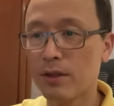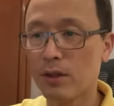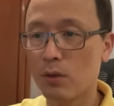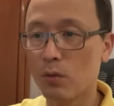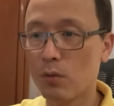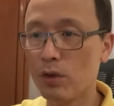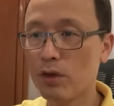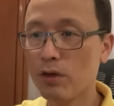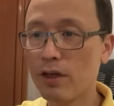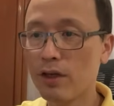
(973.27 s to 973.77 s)

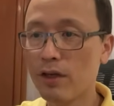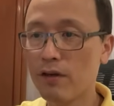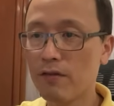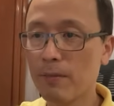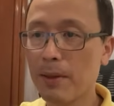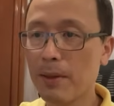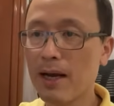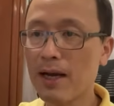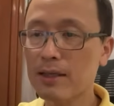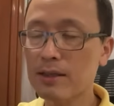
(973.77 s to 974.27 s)
Will you give a
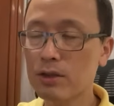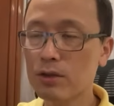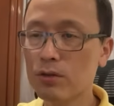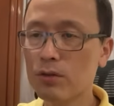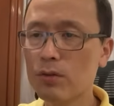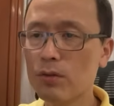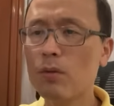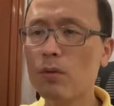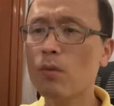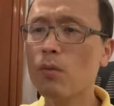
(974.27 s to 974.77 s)
pass
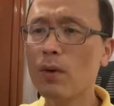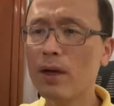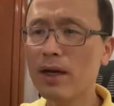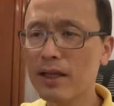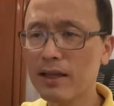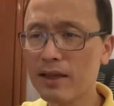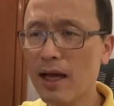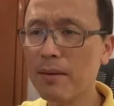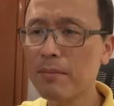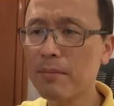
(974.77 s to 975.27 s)
to? When the
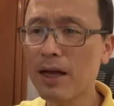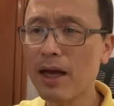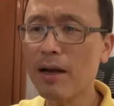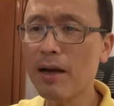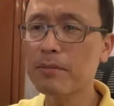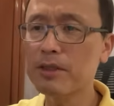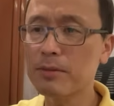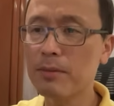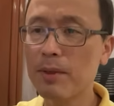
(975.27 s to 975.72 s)
time comes,